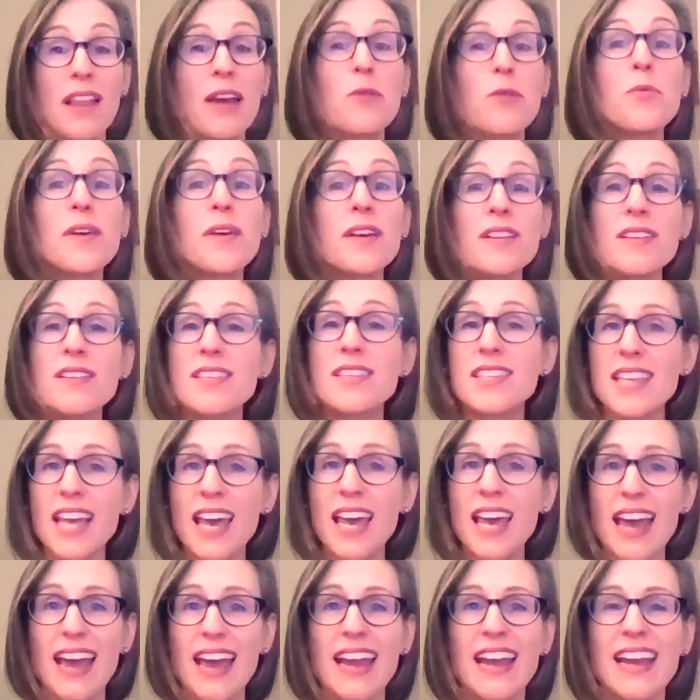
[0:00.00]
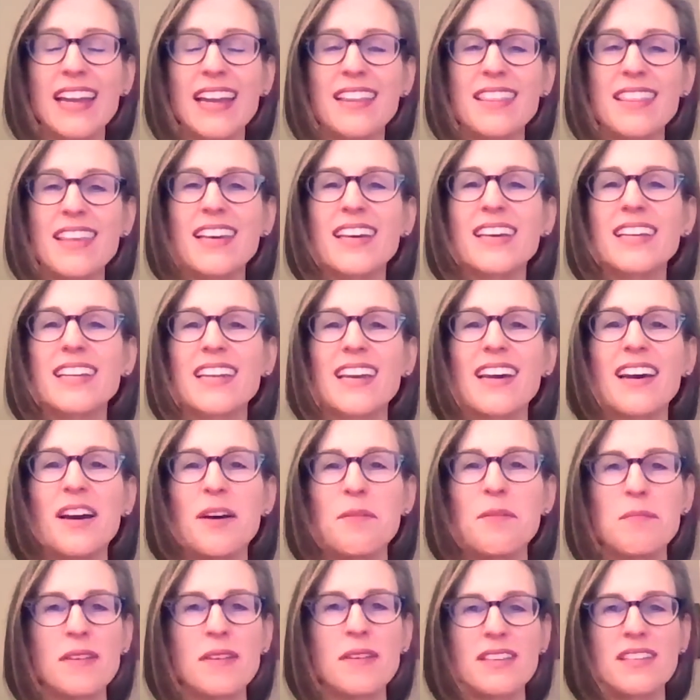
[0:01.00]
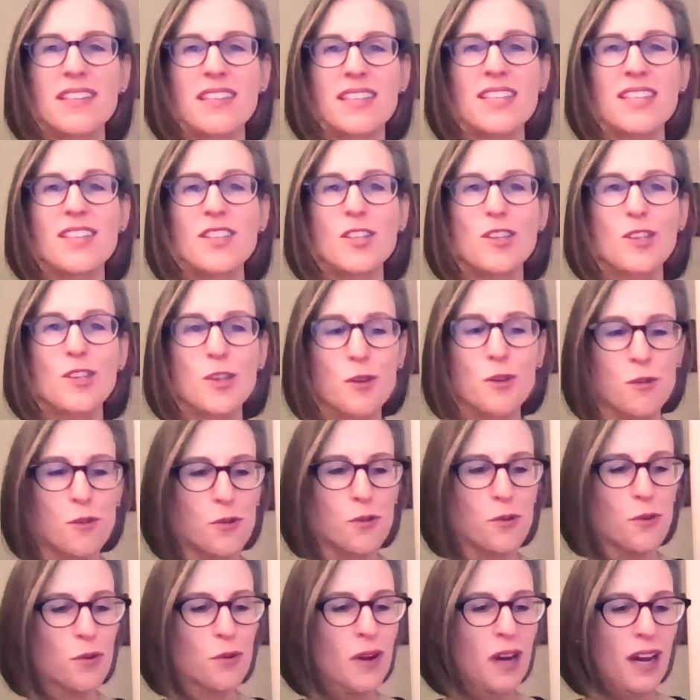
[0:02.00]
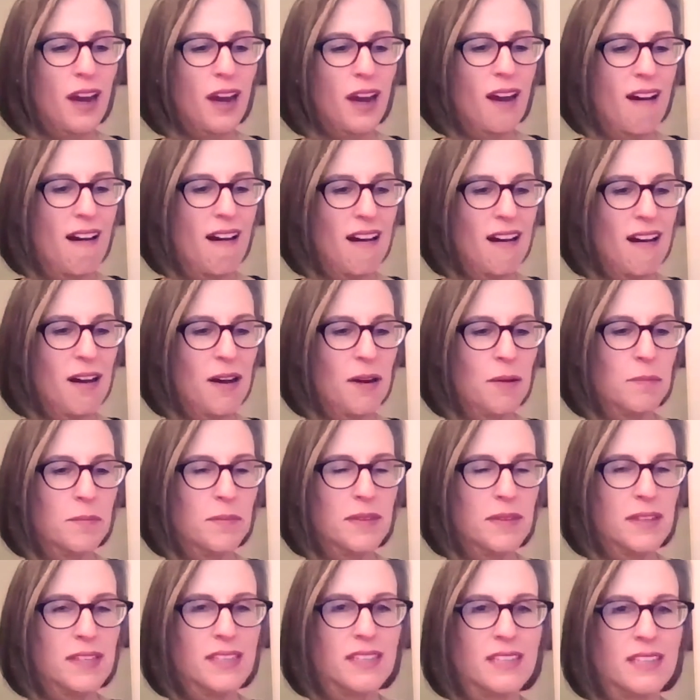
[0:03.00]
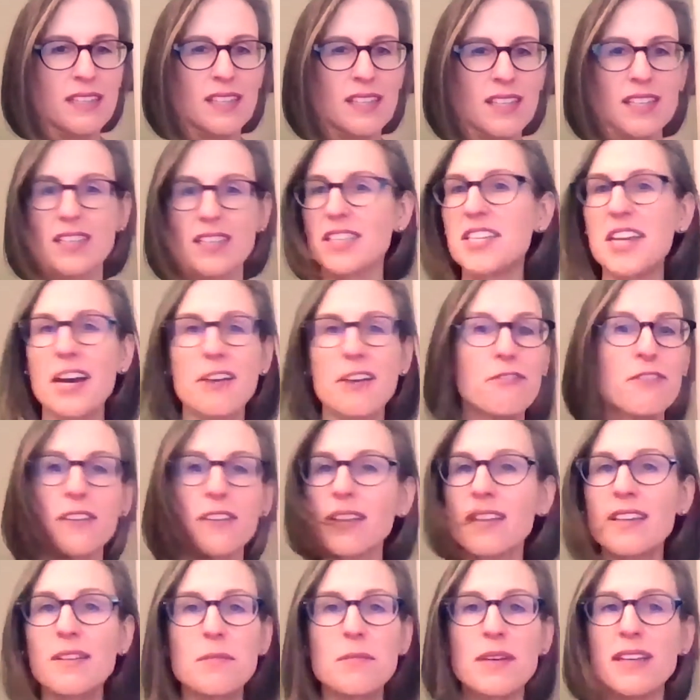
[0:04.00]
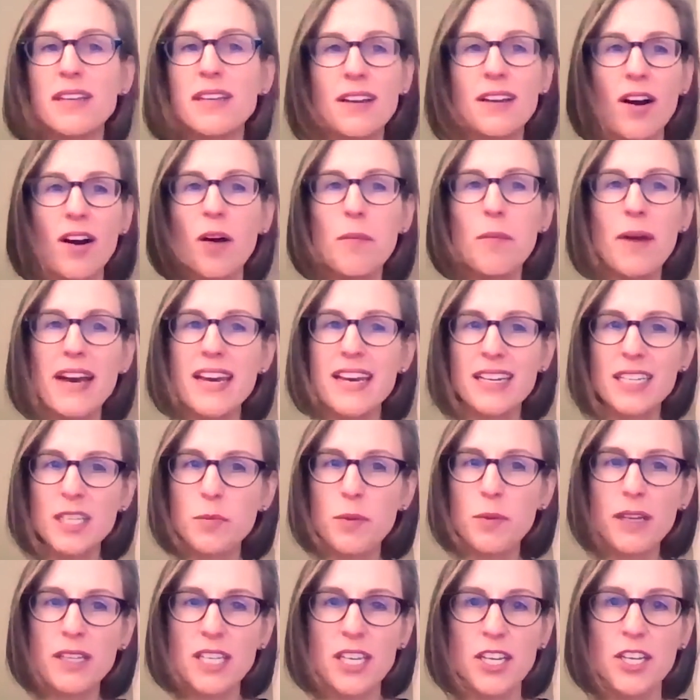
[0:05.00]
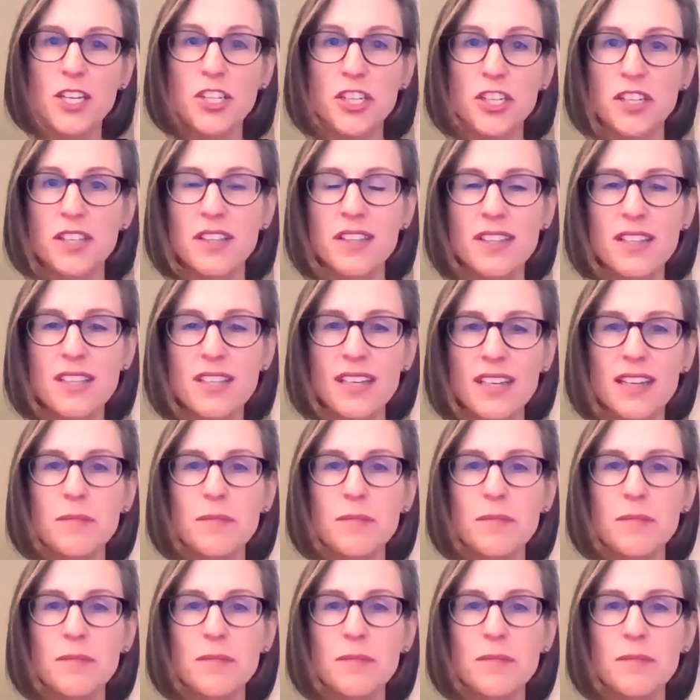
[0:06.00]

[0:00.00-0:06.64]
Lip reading: I will say that season 2 is definitely meeting all my expectations.